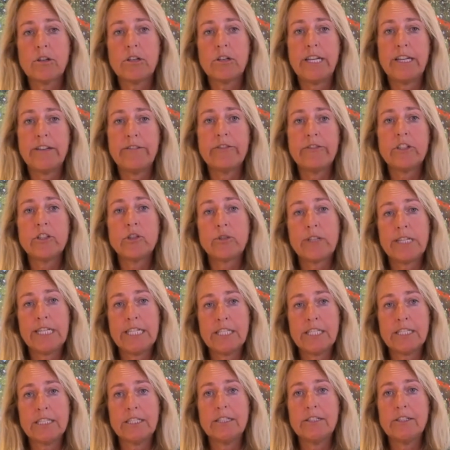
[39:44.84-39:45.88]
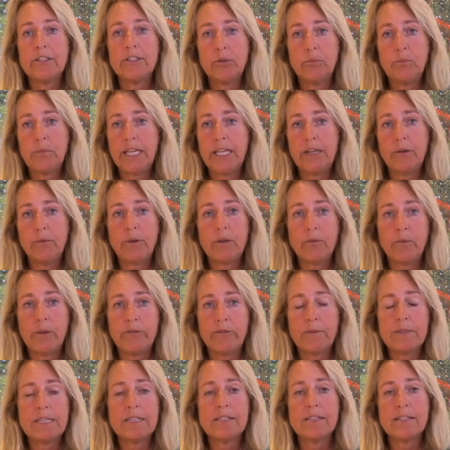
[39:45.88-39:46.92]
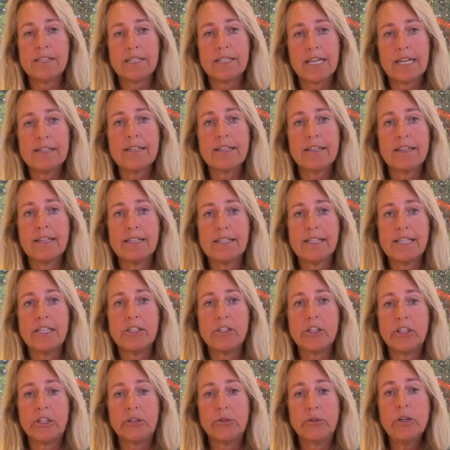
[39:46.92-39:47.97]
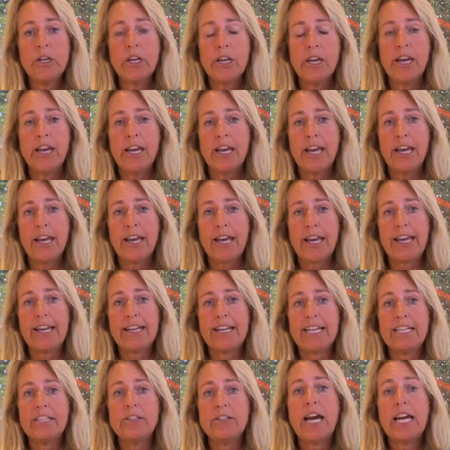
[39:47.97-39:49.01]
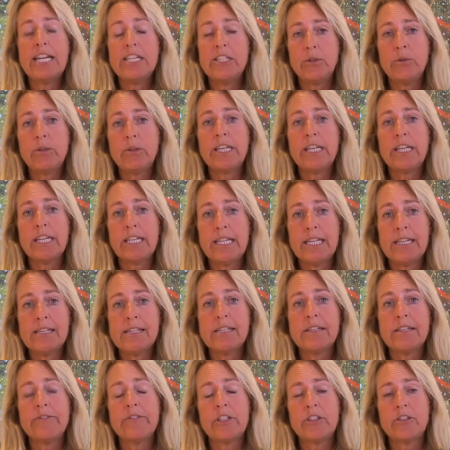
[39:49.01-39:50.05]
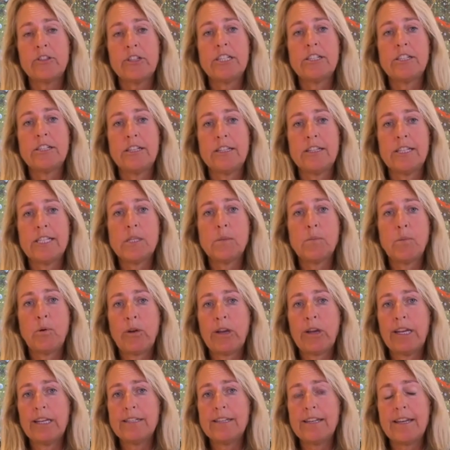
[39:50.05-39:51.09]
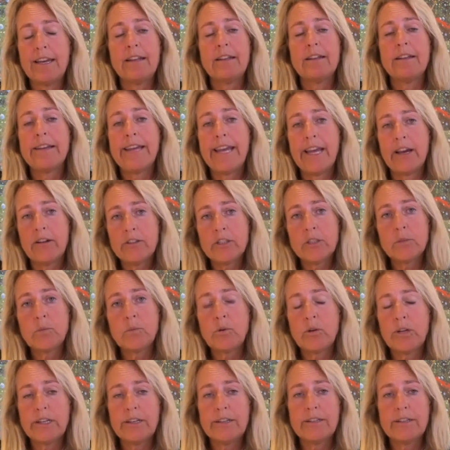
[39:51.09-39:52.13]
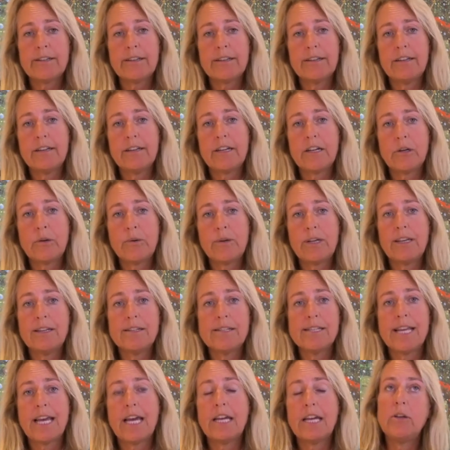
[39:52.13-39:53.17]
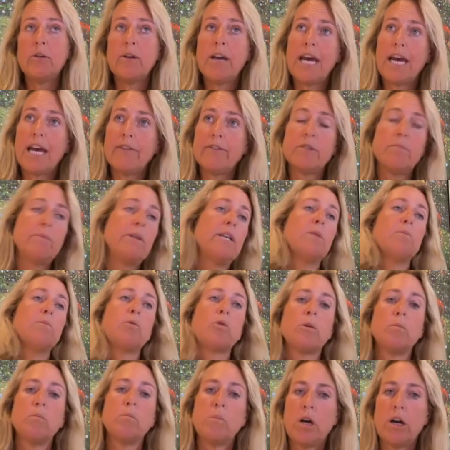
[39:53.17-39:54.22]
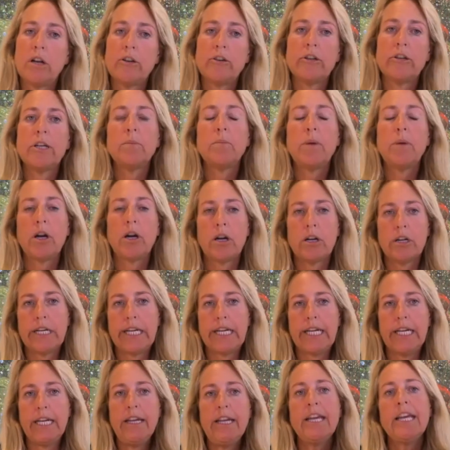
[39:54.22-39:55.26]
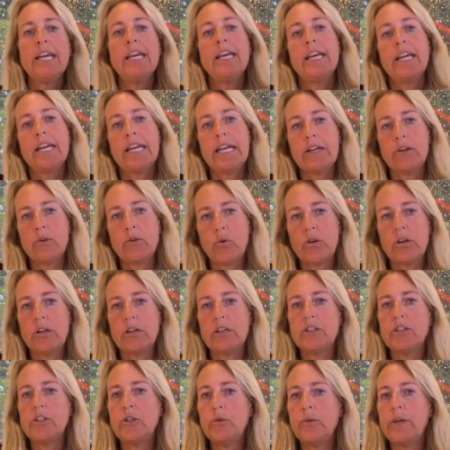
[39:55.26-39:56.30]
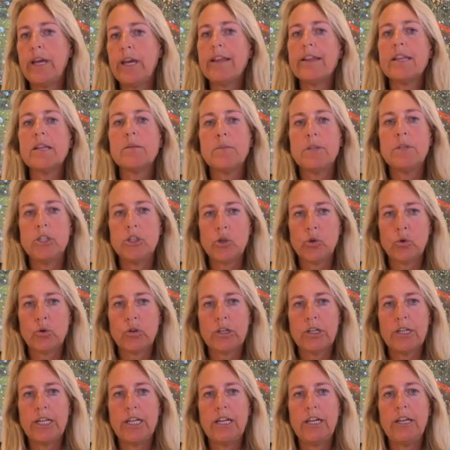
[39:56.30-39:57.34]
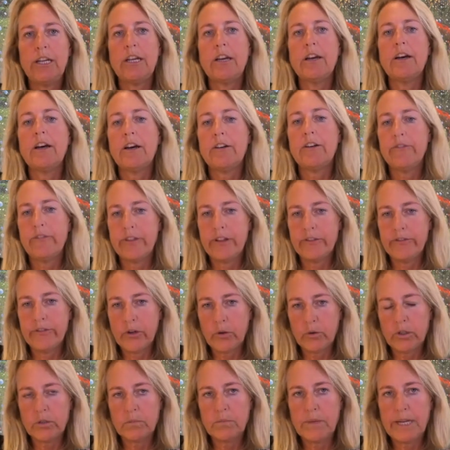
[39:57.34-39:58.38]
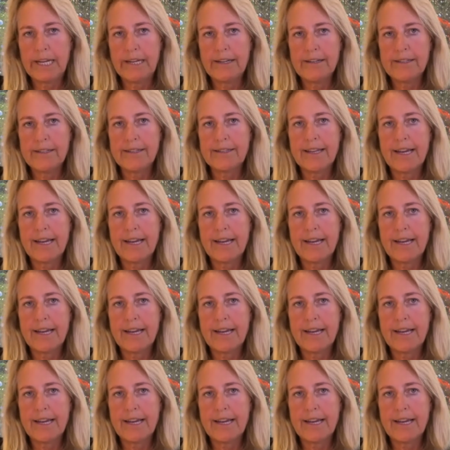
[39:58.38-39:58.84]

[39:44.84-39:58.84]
infiltration to me when we've been discussing this issue. And I do think it is infiltration at this point. And the counterpoint, you know, is that you have to be a more moderate party in order to get the majority of the voter base.